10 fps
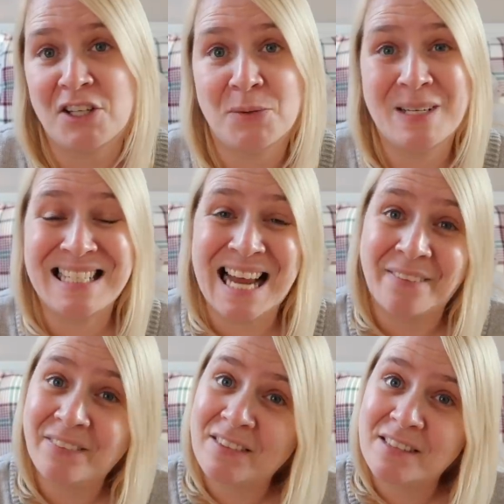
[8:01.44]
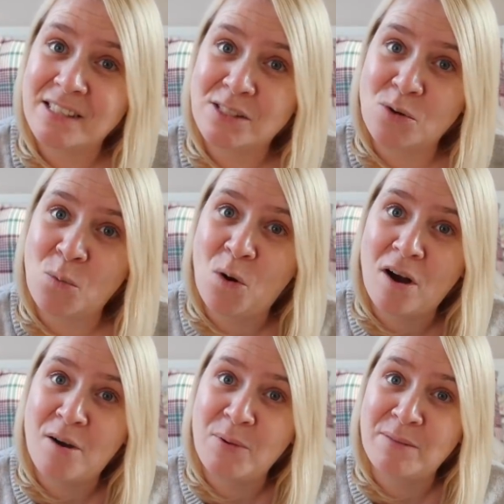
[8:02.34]
I do a dance
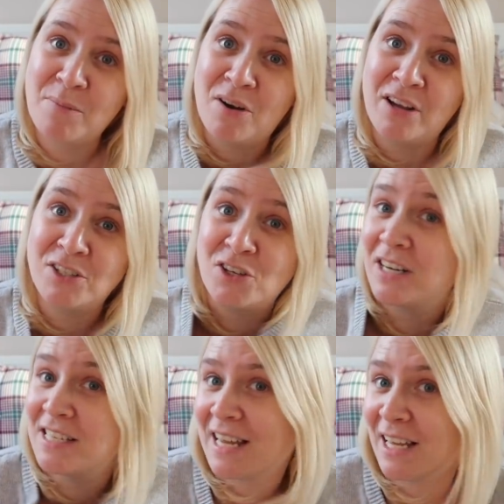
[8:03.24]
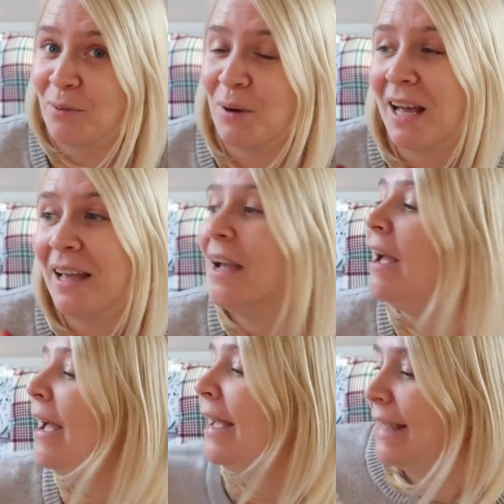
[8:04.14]
what with my Chinese takeaway.
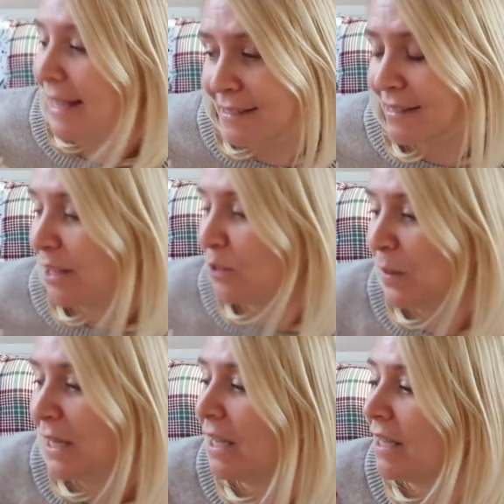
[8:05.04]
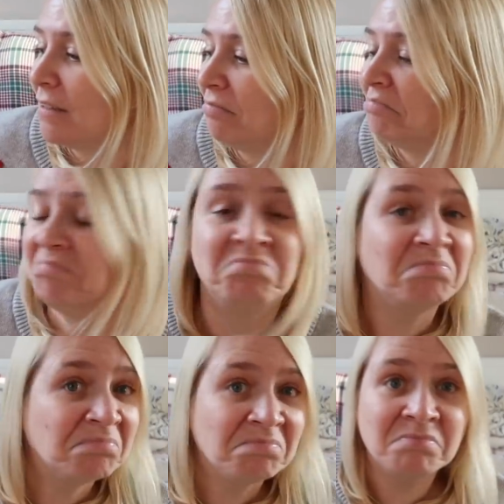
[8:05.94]
Yes, it sounds weird.
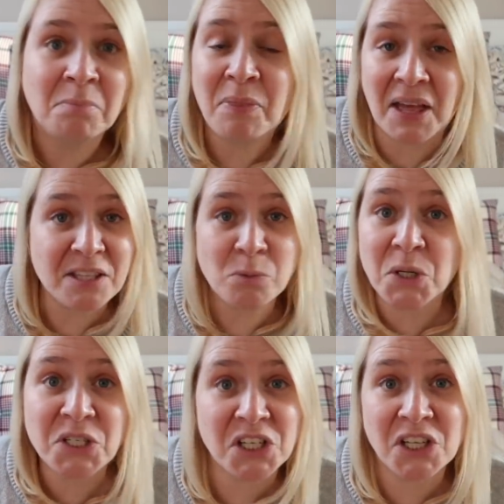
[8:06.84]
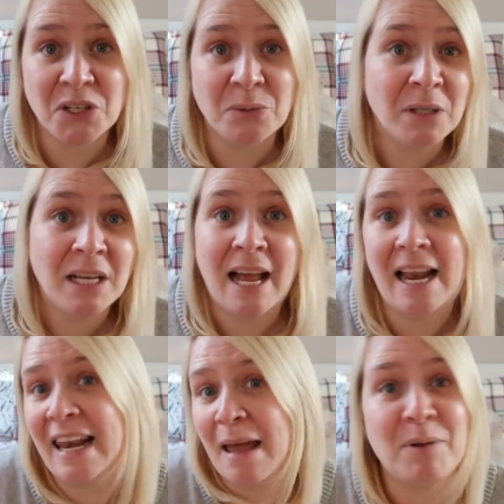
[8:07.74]
That's what I do.
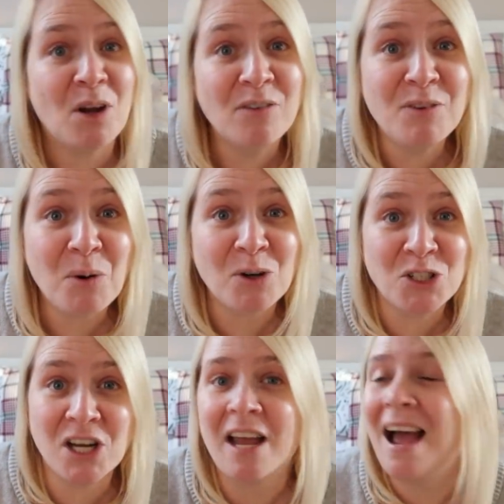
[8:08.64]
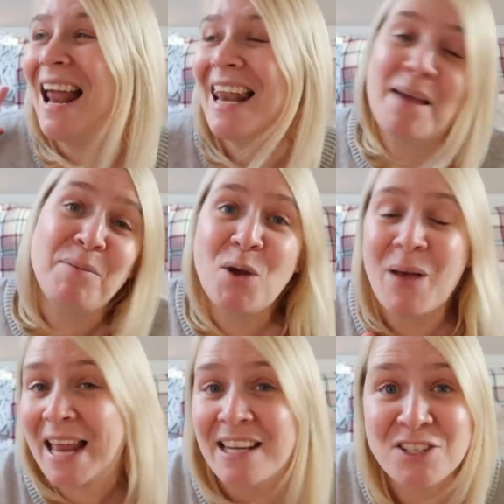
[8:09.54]
Let me know if you watch it. Let me know
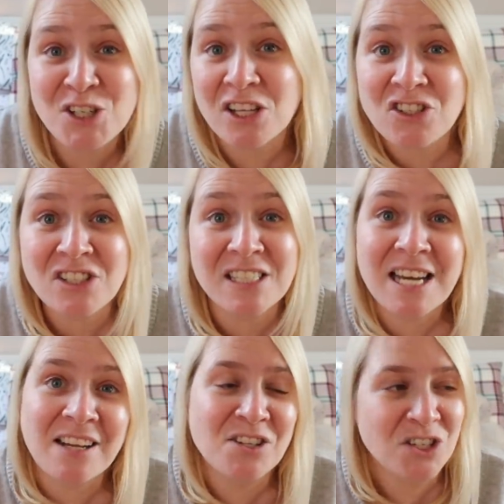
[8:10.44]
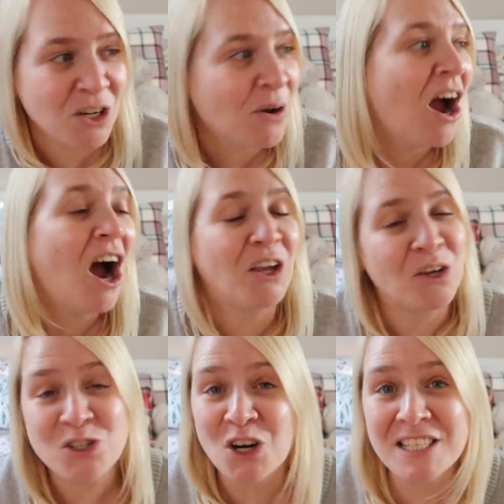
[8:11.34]
any suggestions to dance to. I
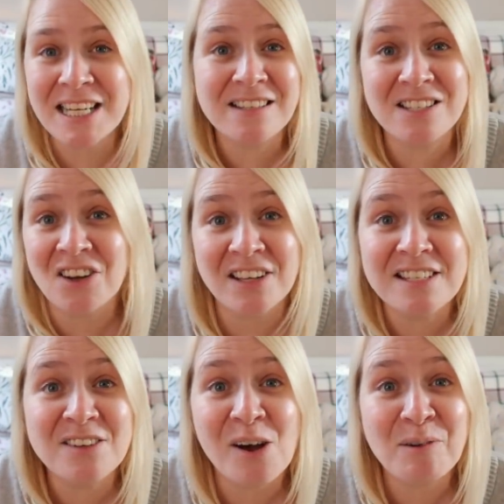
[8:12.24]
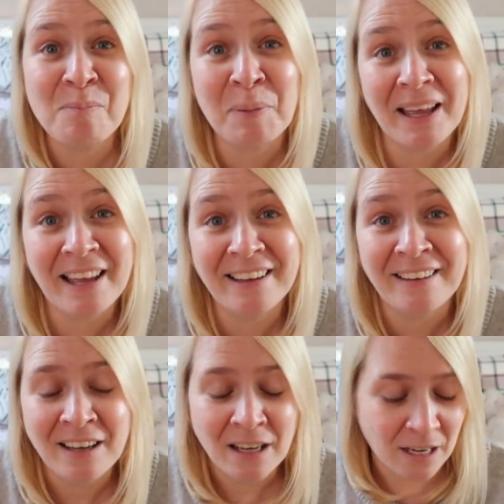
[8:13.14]
usually like to dance to 90s
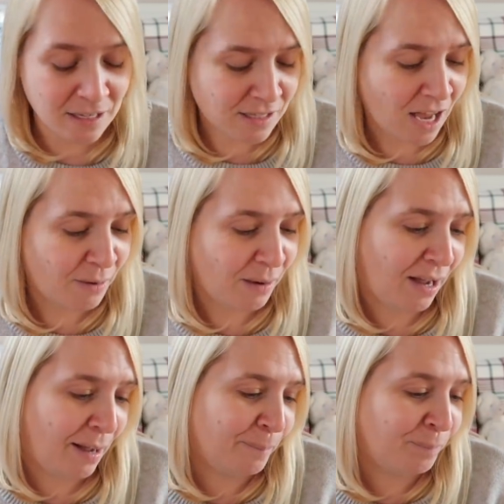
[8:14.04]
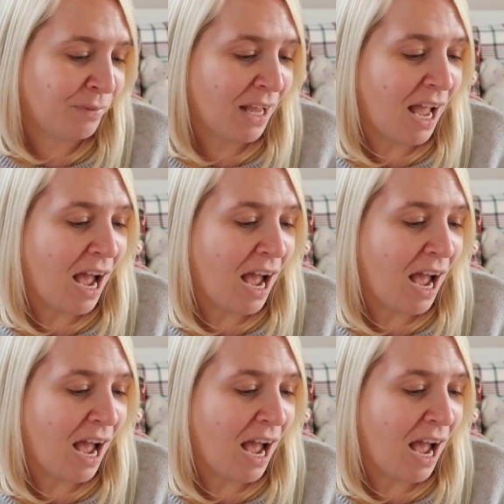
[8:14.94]
R&B. So, um,